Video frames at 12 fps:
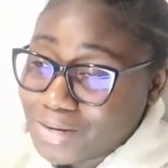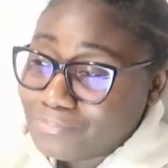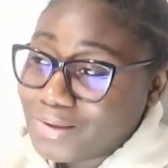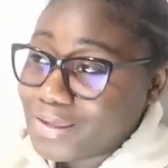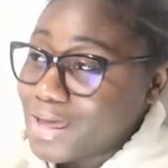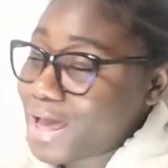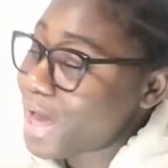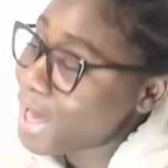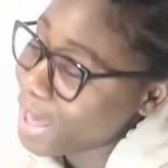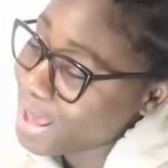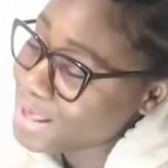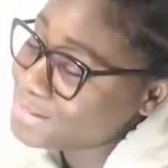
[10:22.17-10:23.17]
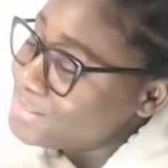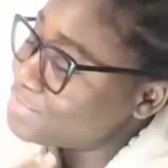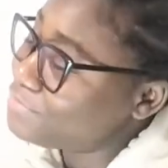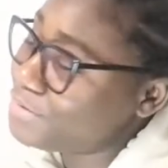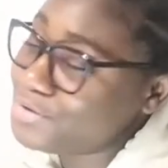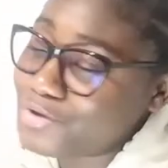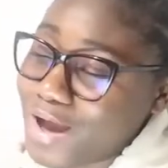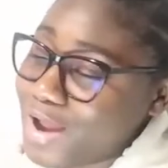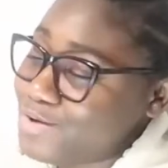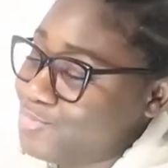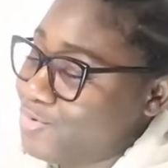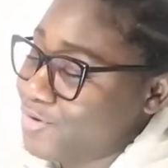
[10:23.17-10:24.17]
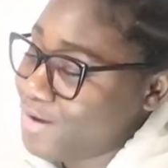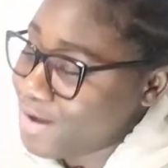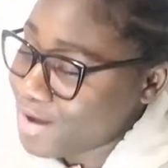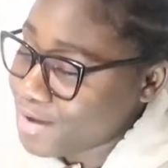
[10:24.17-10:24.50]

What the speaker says: I'm like, is this really your handwork?